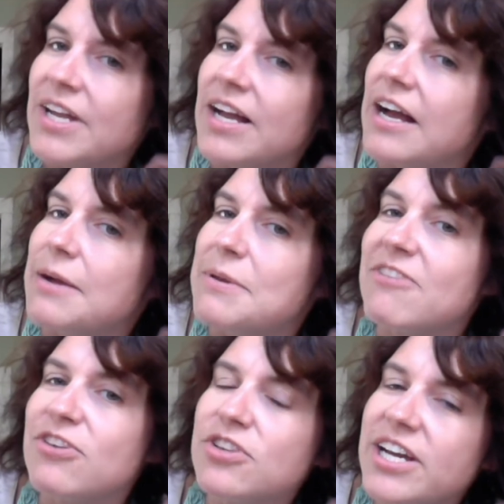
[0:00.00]
Uh,
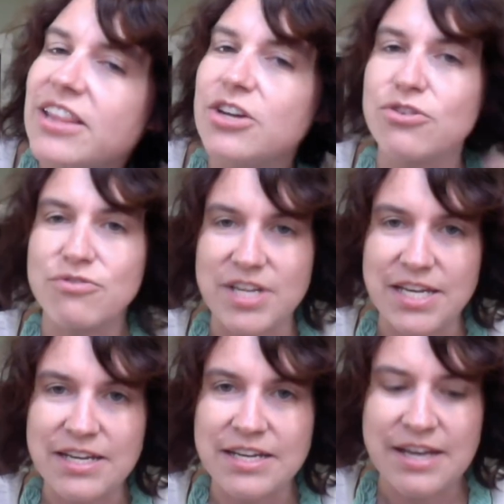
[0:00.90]
if you look at the
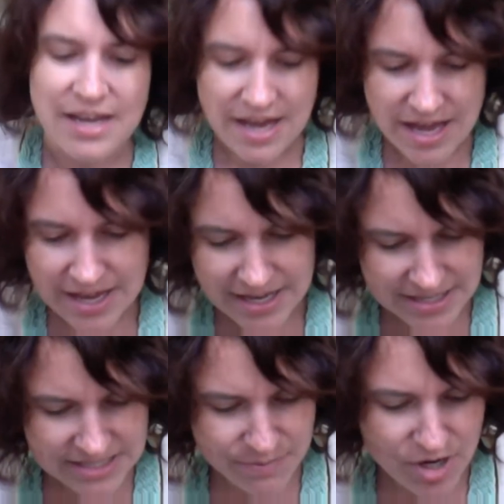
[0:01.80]
Greek, uh,
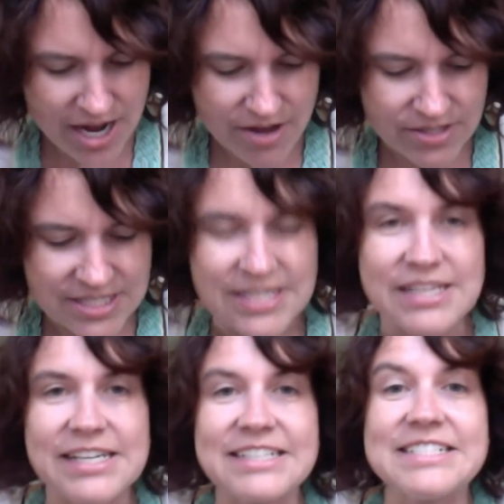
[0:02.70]
it's pronounced
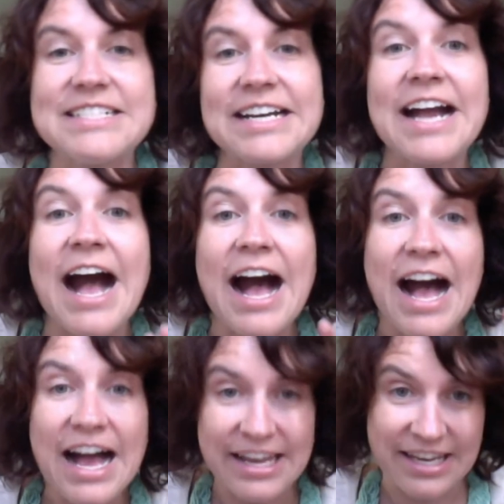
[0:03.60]

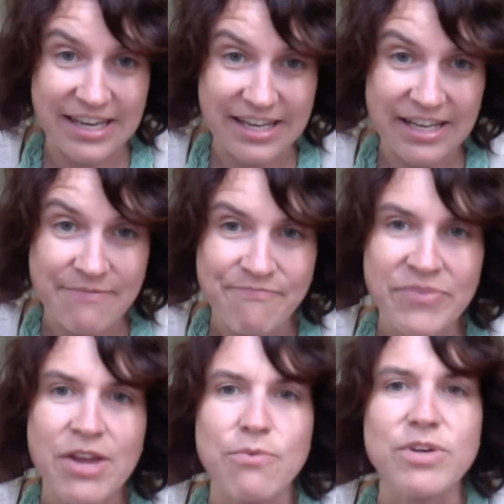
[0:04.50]
dikaia,
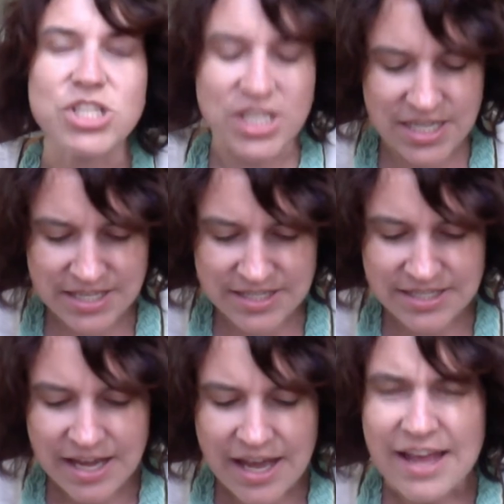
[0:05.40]
which
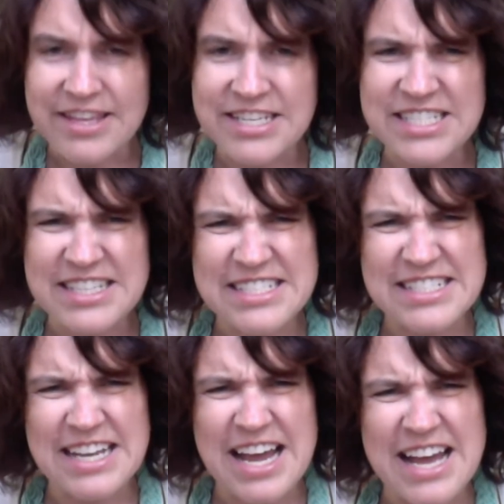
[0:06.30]
is just this
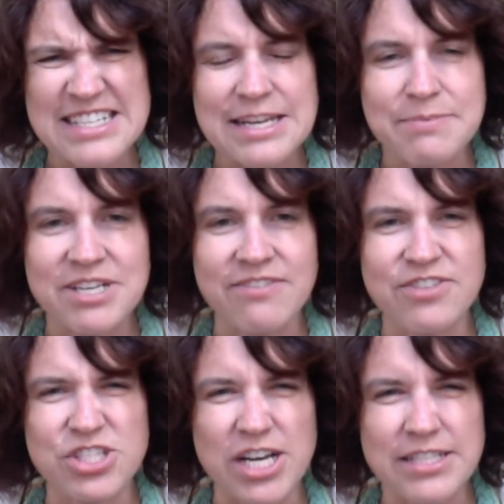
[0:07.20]
concept of
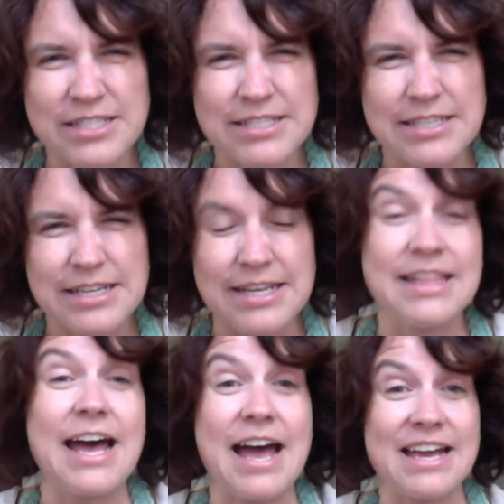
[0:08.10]
just in
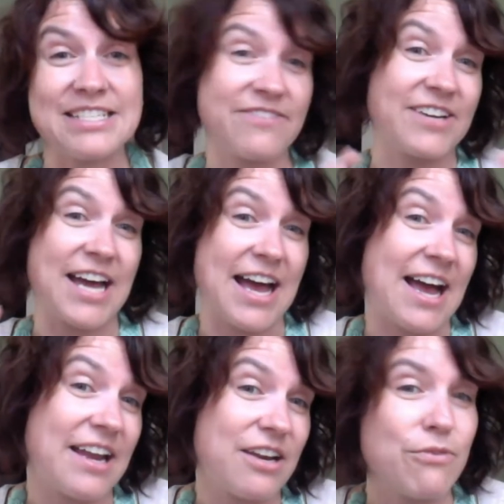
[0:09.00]
the eyes of
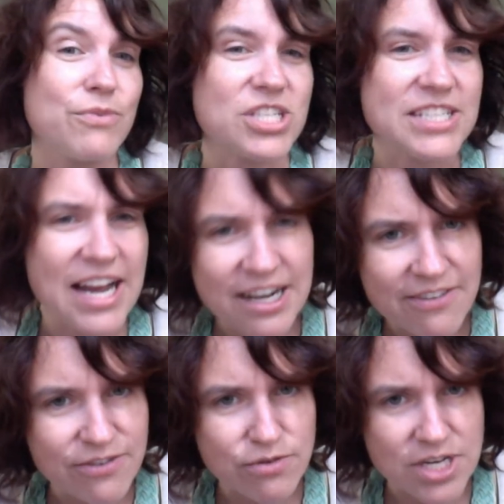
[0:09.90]
God, which is kind
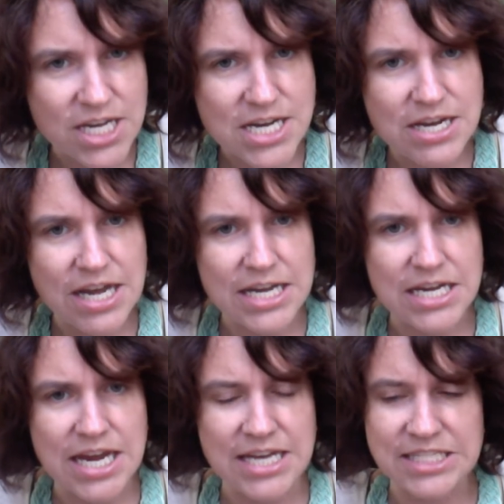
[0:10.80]
of unique
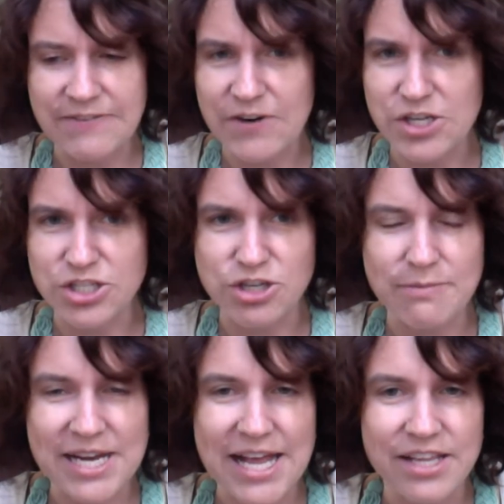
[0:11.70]
as far as
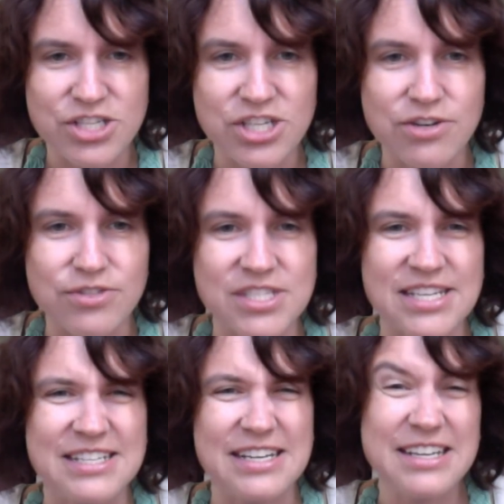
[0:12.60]
terminology goes,
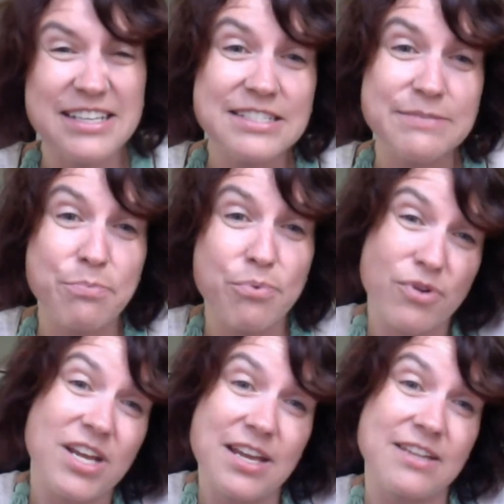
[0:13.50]
that it is
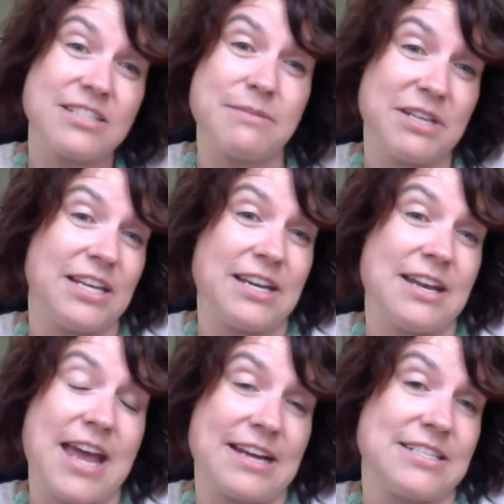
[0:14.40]
pretty intimately
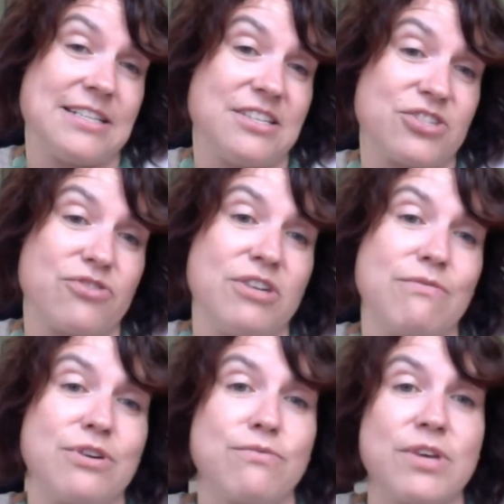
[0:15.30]
connected, this Greek
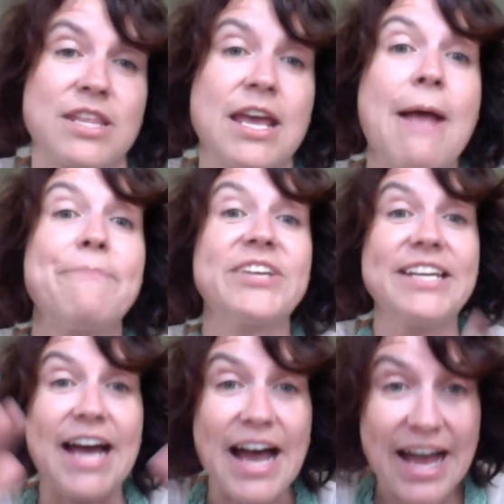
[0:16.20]
word, with
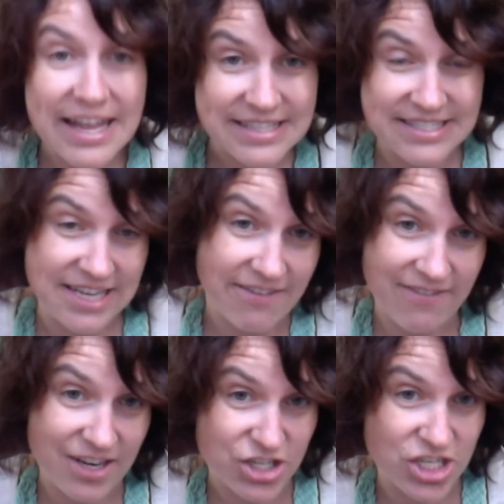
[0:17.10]
God's
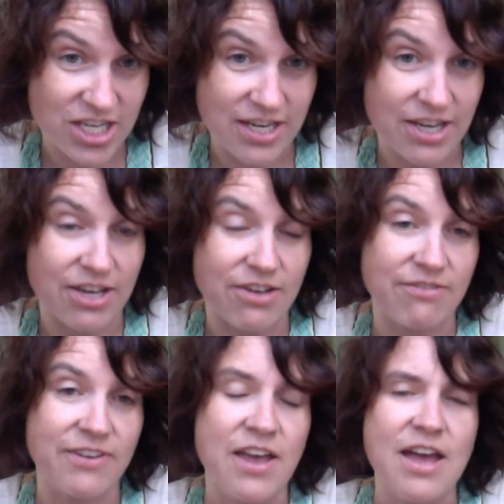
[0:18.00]
definition
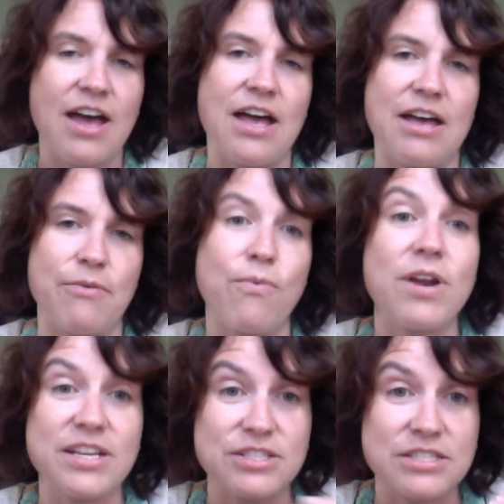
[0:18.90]
of uh,
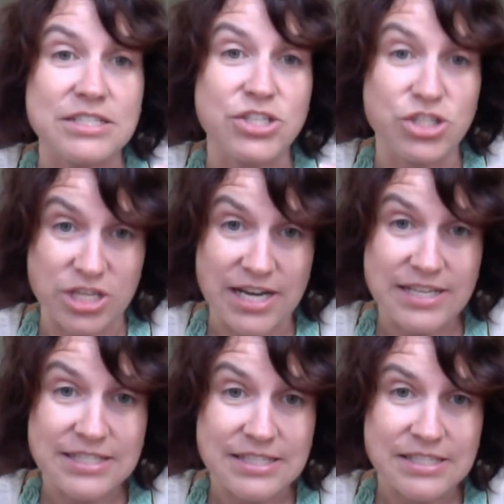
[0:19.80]
what is
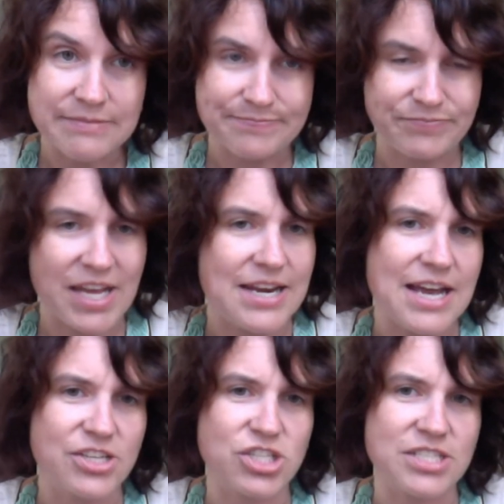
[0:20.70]
just, and
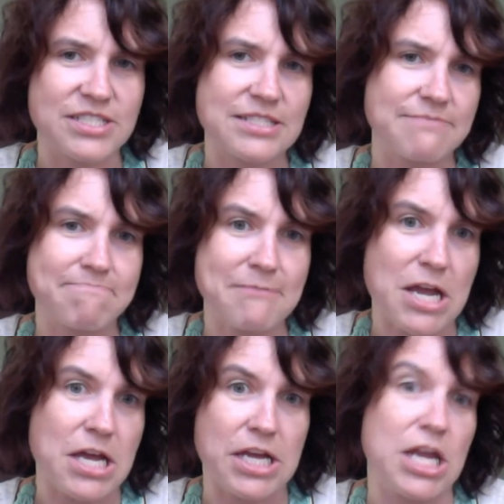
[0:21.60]
not just
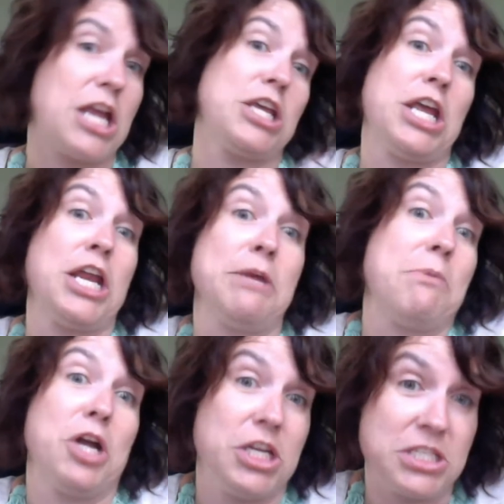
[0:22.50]
Uh, anybody's